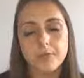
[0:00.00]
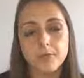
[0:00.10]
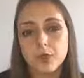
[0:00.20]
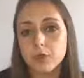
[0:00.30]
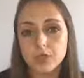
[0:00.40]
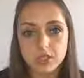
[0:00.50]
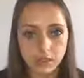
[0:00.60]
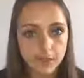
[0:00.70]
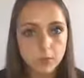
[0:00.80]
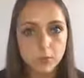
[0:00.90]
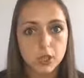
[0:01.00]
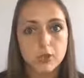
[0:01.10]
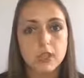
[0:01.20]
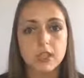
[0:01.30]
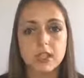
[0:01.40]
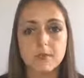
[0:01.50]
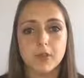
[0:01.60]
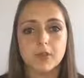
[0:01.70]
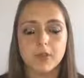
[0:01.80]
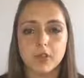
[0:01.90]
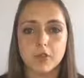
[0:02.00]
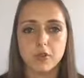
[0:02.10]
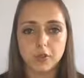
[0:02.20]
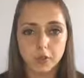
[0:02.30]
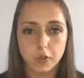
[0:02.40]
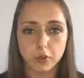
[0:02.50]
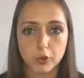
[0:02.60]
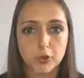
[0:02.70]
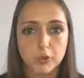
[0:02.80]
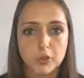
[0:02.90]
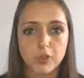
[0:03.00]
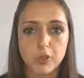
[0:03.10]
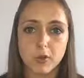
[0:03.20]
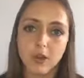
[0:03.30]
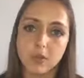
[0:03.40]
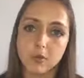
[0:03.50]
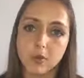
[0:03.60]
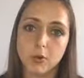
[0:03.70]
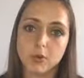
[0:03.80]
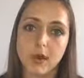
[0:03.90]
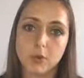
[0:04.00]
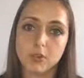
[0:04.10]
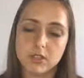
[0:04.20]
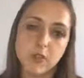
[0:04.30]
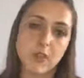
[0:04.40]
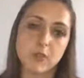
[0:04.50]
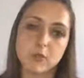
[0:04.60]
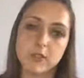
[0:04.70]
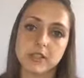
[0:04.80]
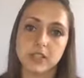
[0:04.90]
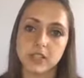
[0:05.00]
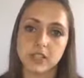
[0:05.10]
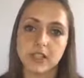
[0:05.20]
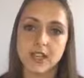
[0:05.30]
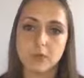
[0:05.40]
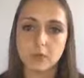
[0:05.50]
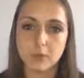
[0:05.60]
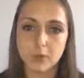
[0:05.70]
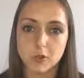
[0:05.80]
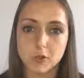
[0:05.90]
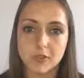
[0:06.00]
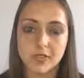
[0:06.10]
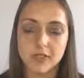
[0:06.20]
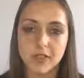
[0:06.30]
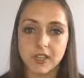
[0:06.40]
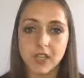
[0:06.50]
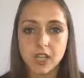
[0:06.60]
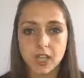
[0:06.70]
You decide what you think is most functional for your group. So if you're working with older adults, then those ones I just said would be most specific.